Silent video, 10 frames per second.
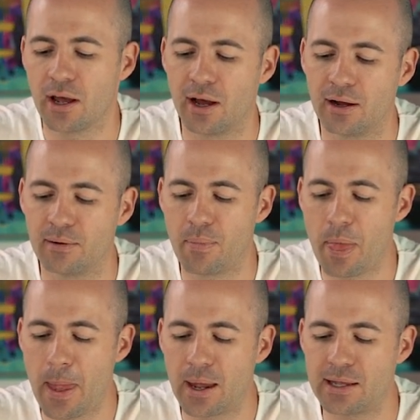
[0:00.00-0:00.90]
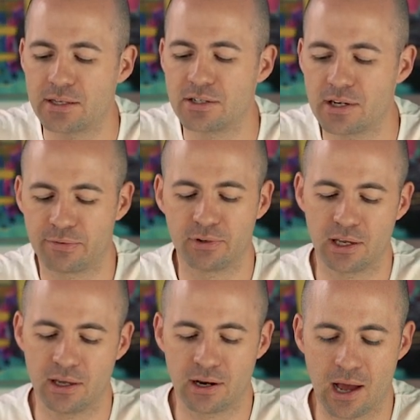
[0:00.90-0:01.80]
Um, it's
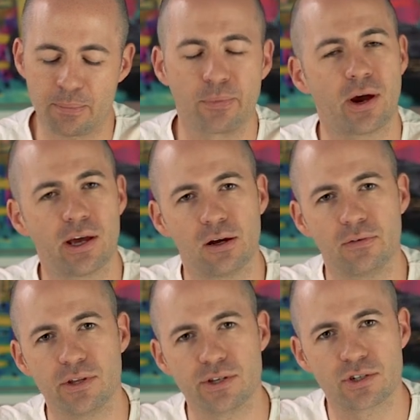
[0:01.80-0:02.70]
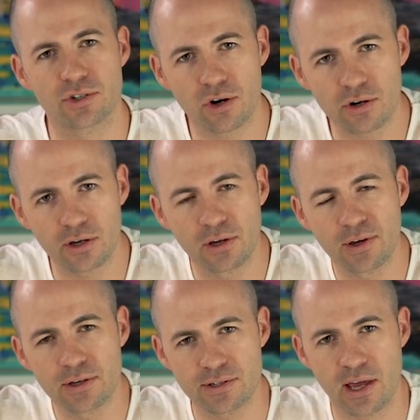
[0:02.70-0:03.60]
definitely an upgrade over the stock
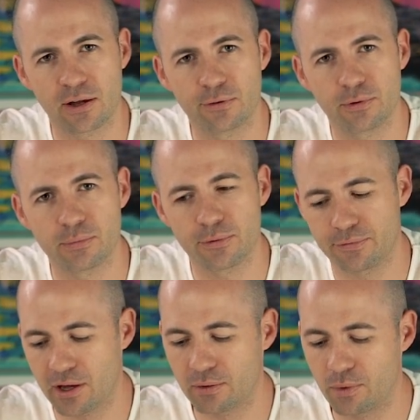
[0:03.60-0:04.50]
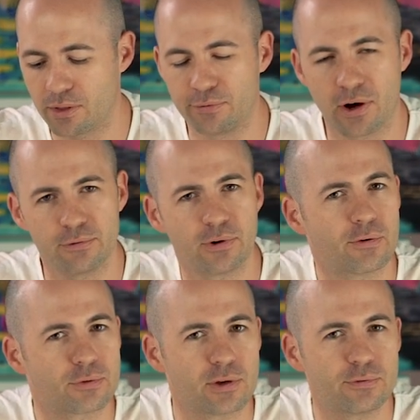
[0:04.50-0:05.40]
sound from the Fun with the
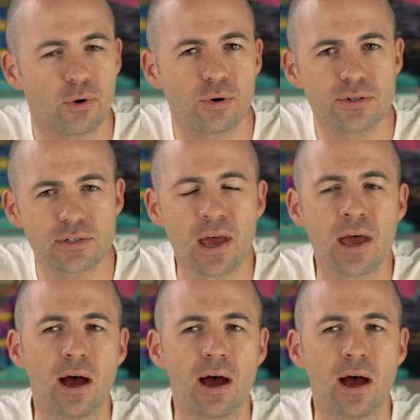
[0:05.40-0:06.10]
5534s,